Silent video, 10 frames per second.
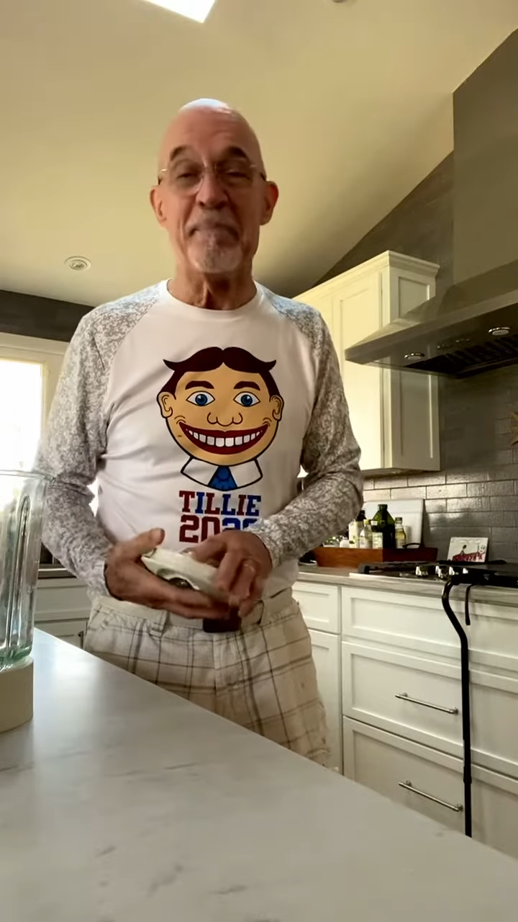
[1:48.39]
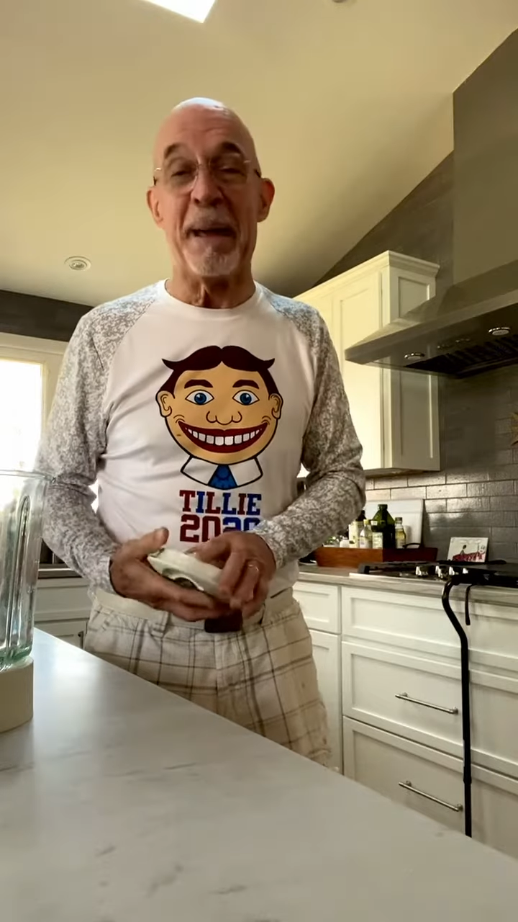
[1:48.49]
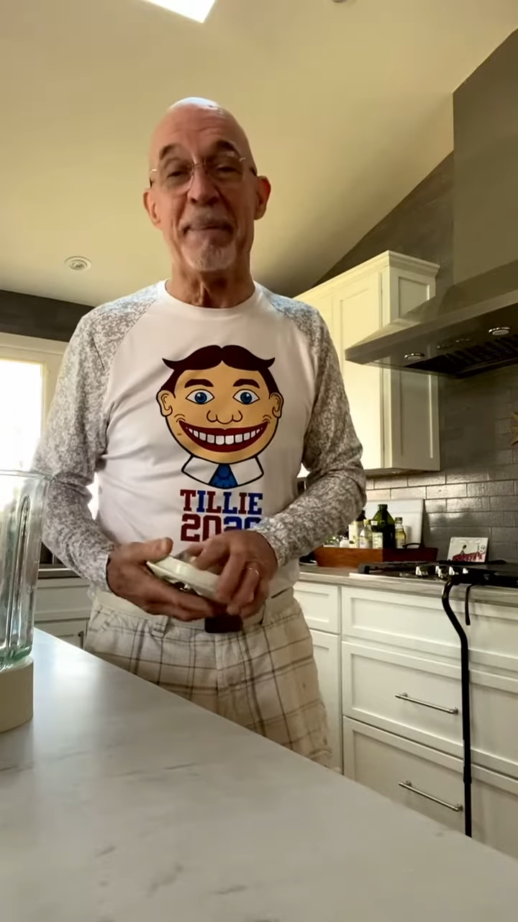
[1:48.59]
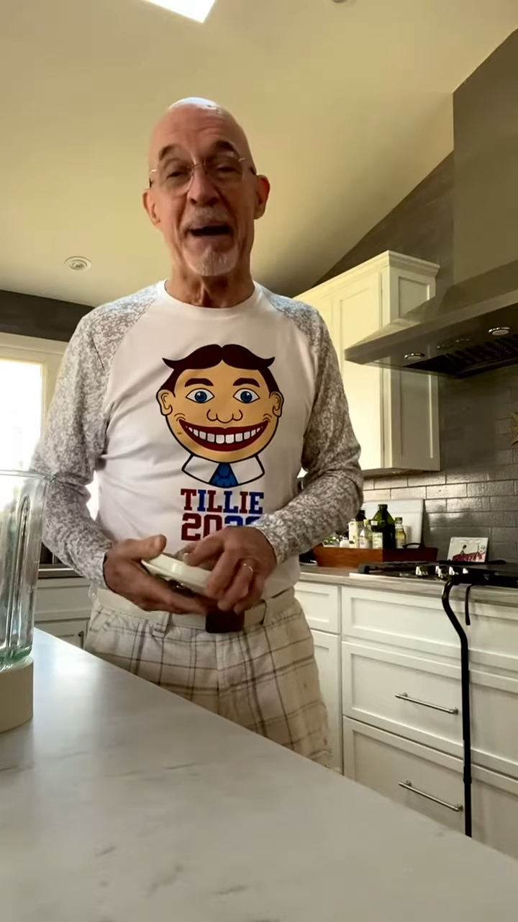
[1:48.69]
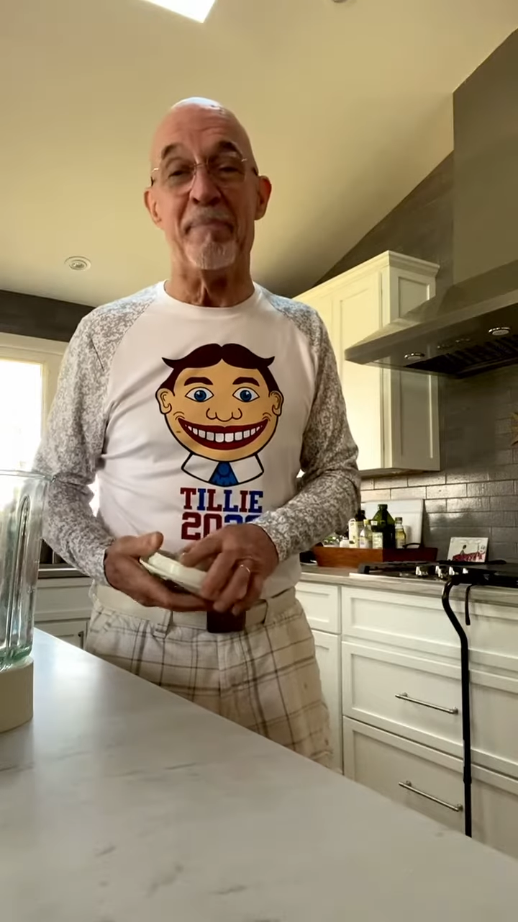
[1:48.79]

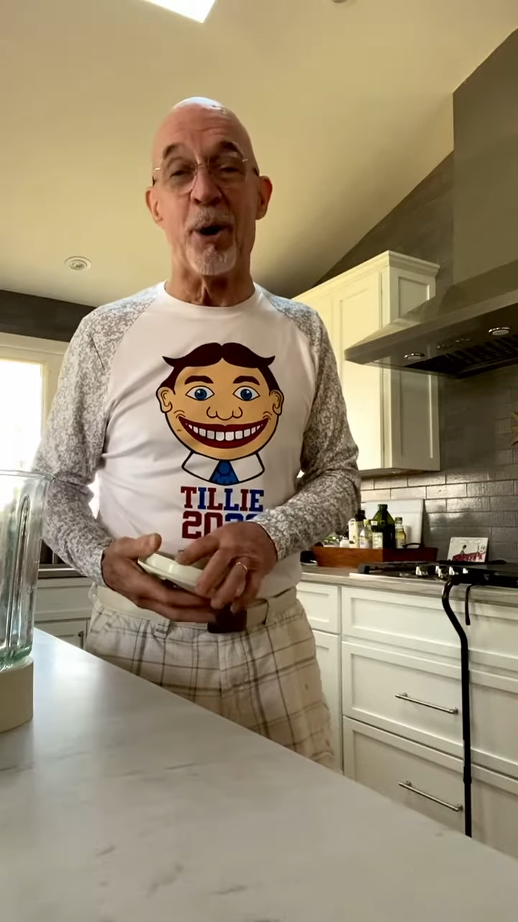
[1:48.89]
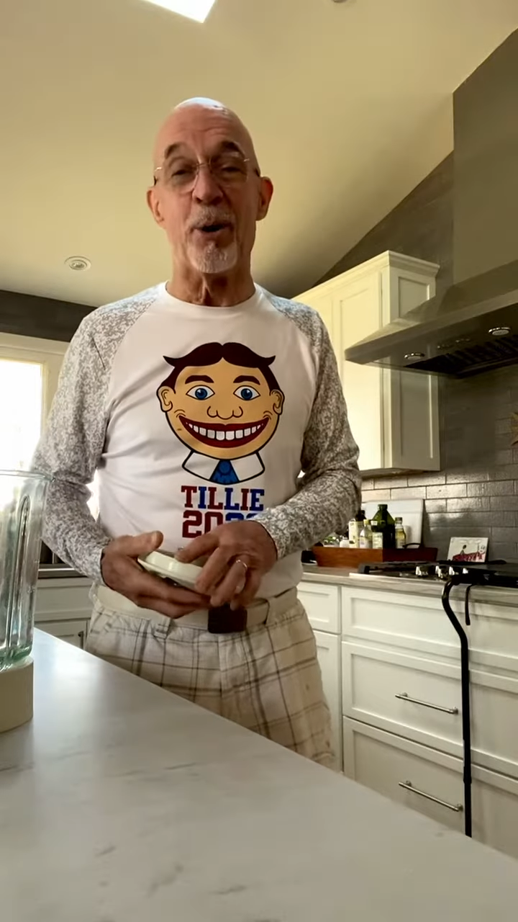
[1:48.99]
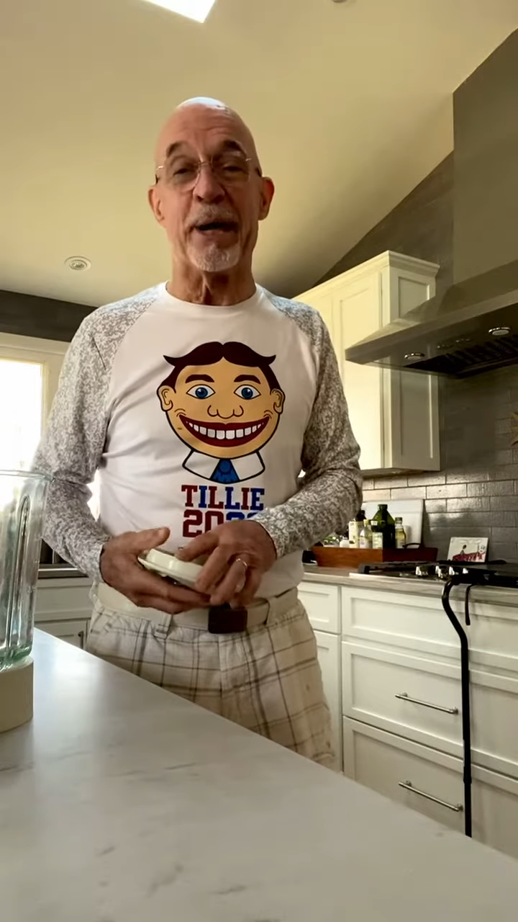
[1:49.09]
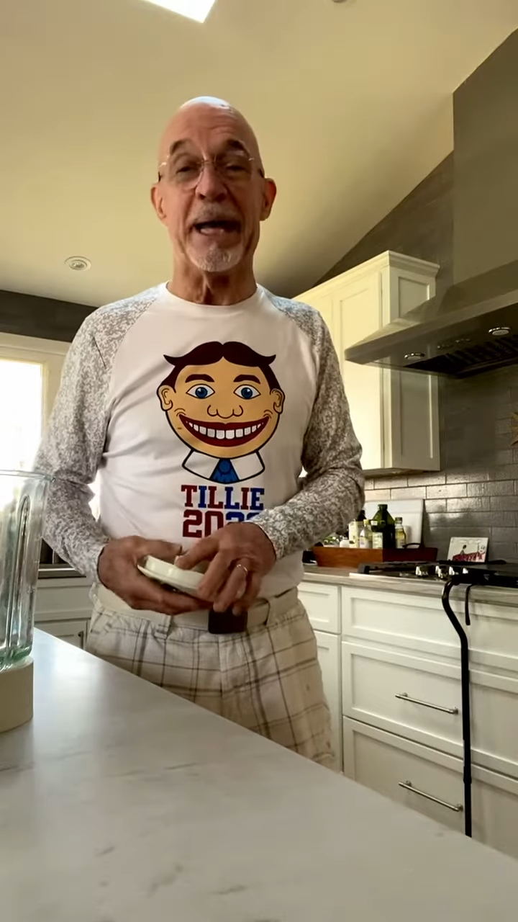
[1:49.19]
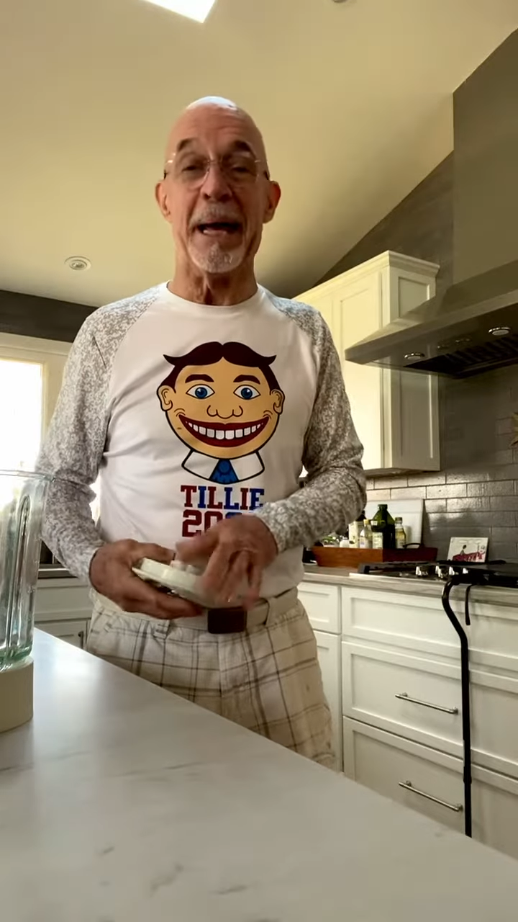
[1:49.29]
maybe I
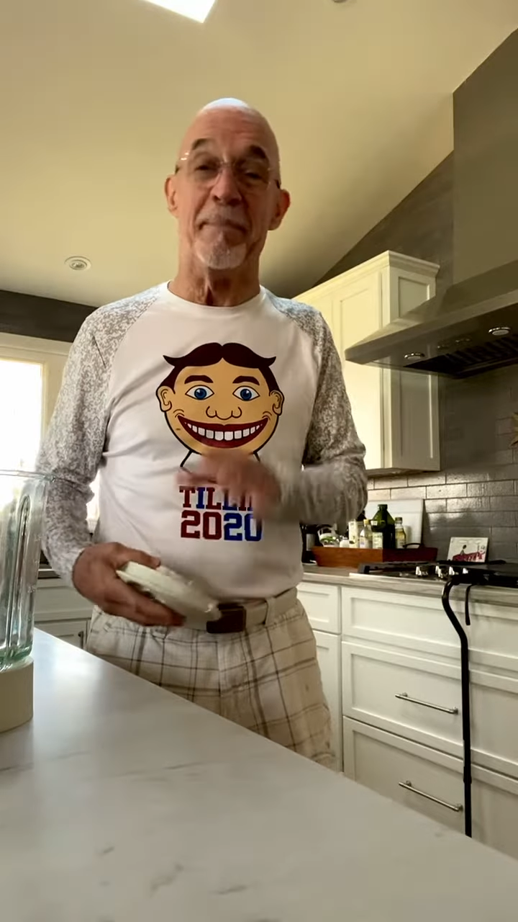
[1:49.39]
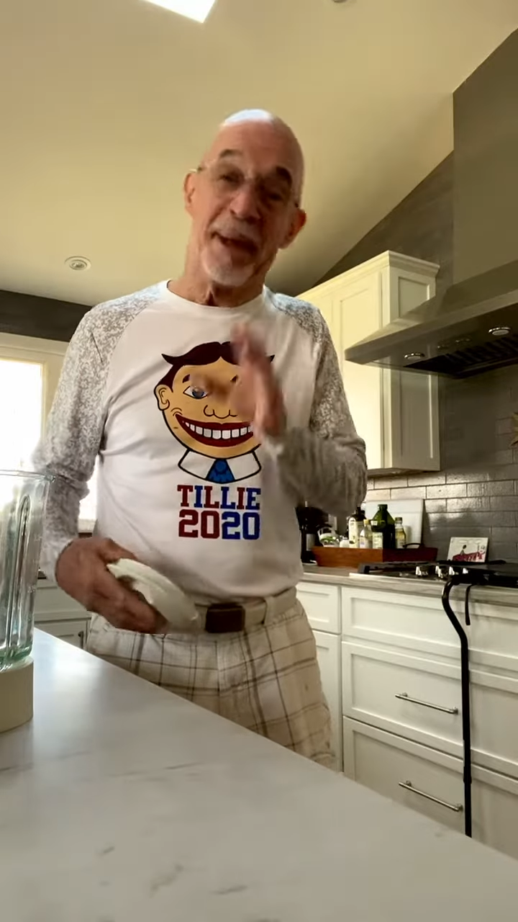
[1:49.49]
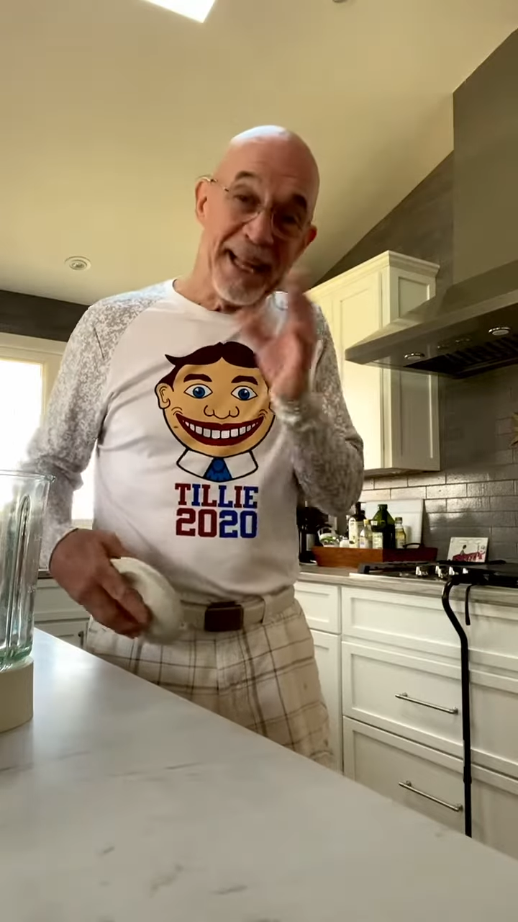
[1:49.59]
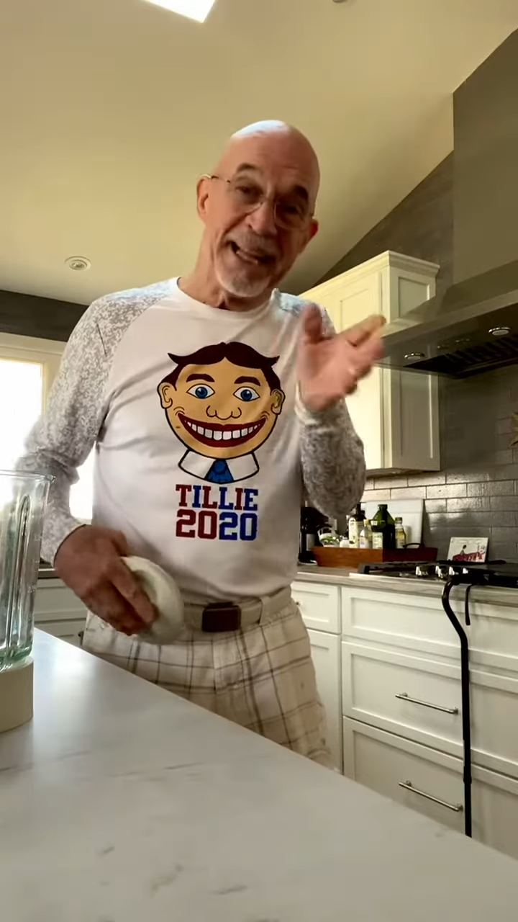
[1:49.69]
broke a hip.